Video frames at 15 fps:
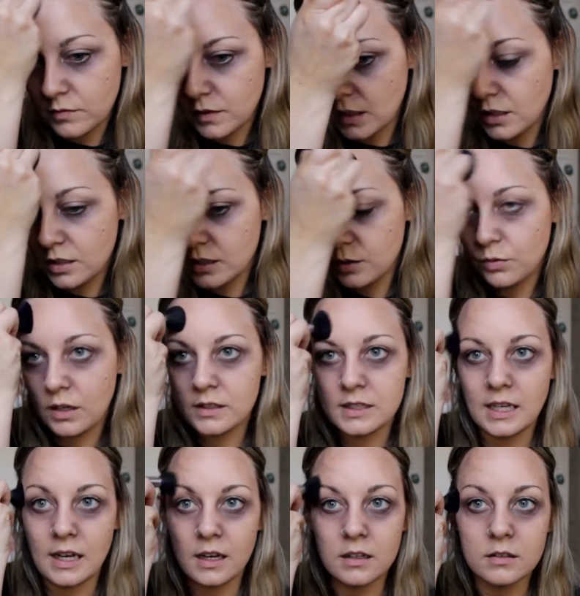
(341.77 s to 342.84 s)
You just want
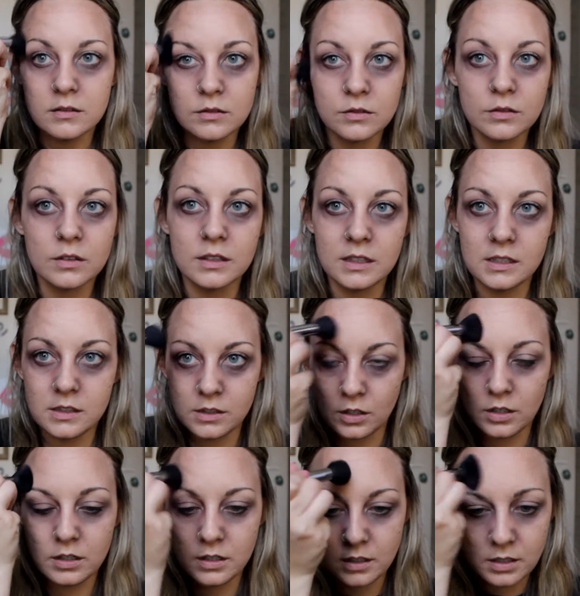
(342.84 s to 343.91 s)
that really
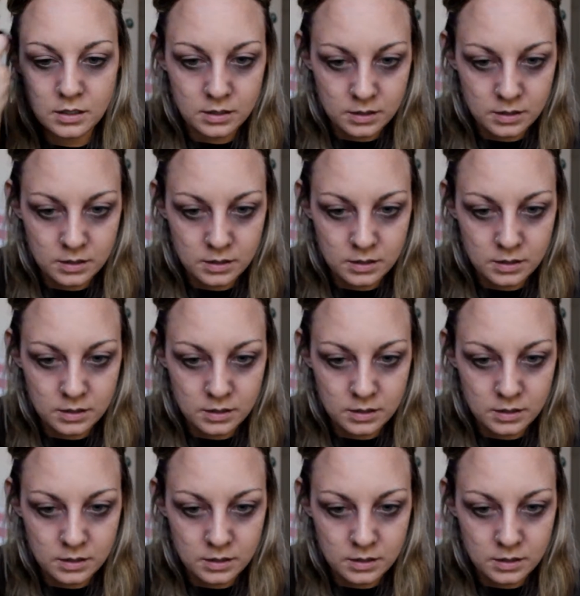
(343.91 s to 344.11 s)
dark,